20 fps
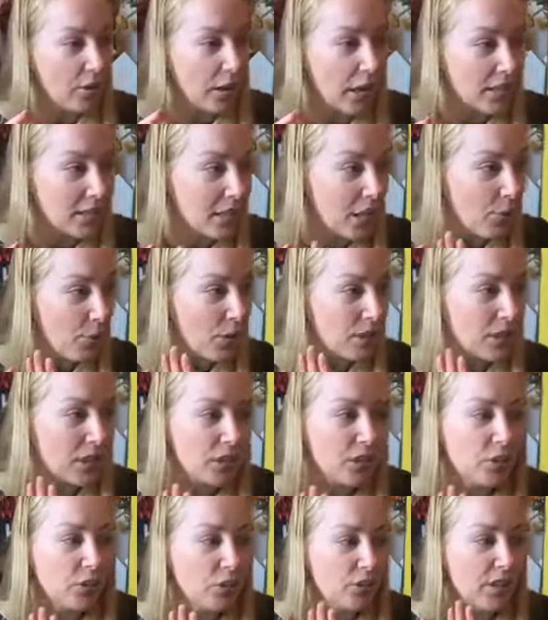guys, I was
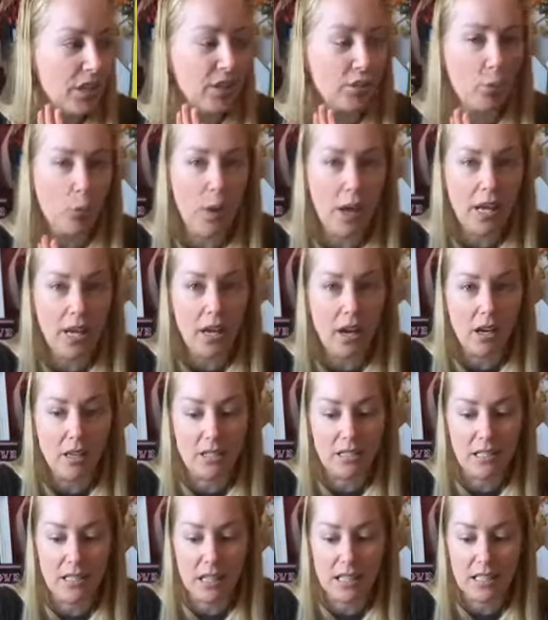going to do the giveaway
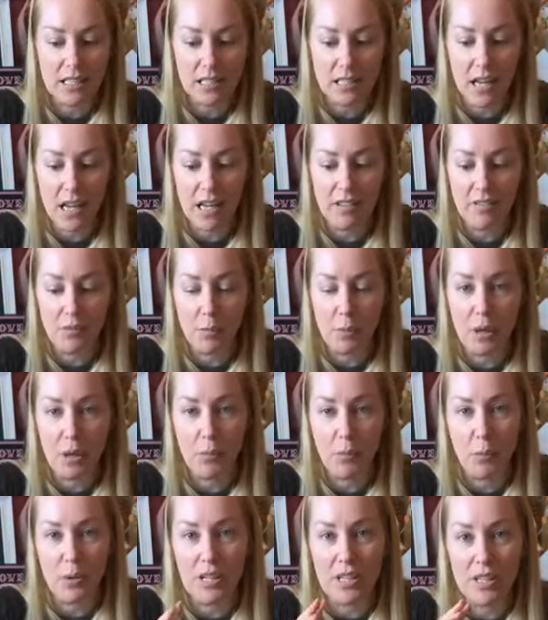on tonight's live,
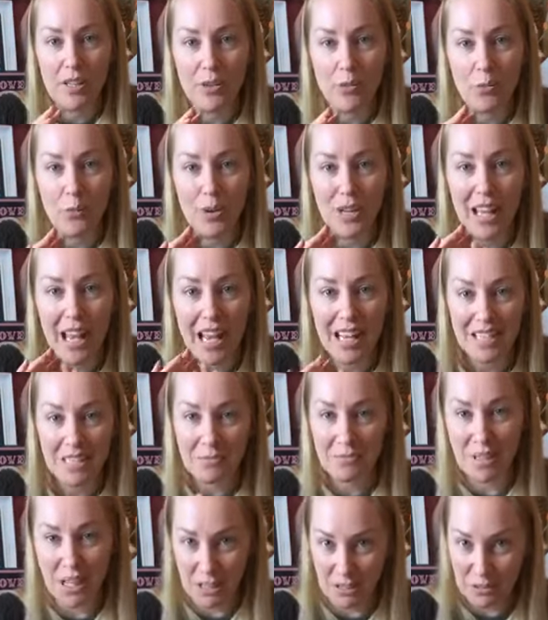but we had
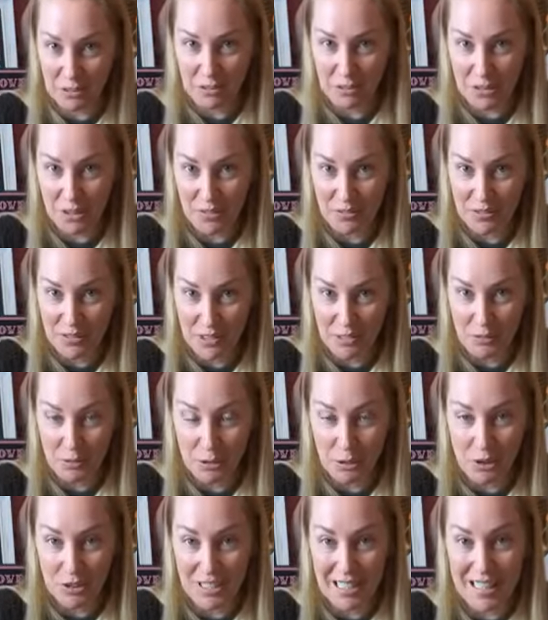some technical
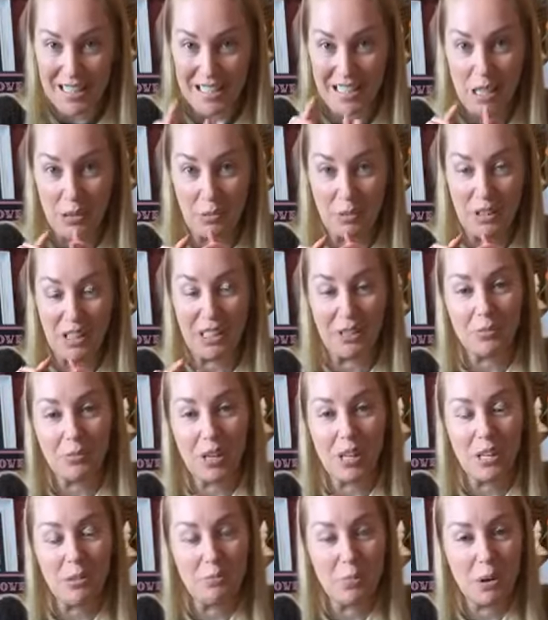difficulties, and we're getting
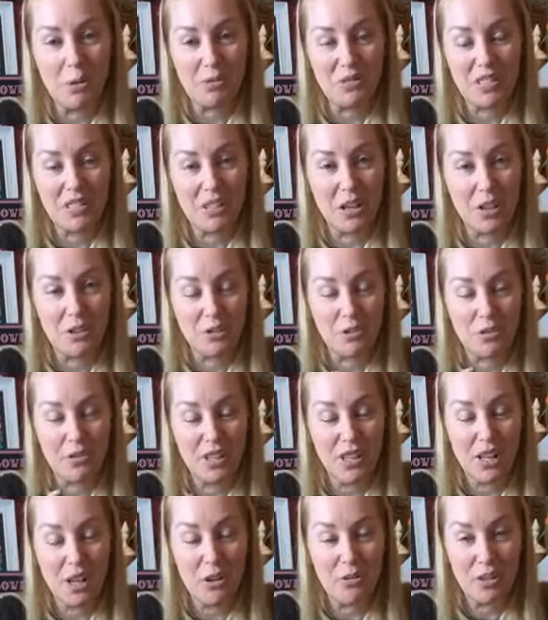ready to post another
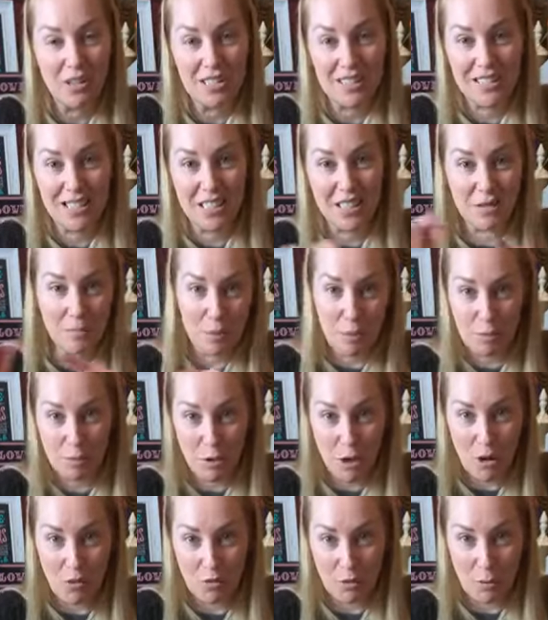video that sends
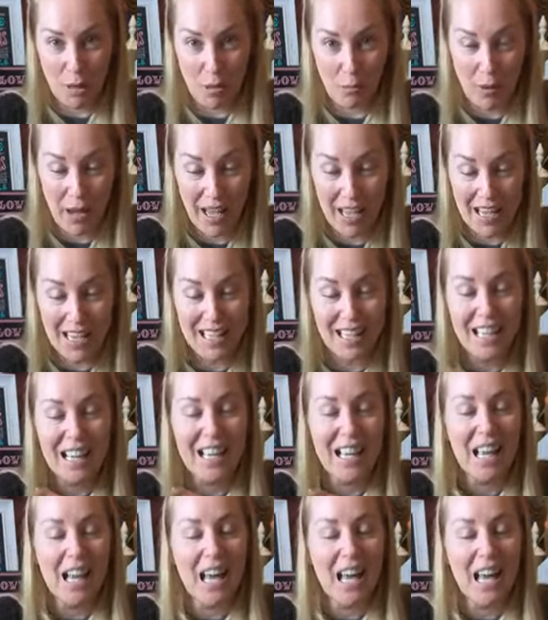people over my way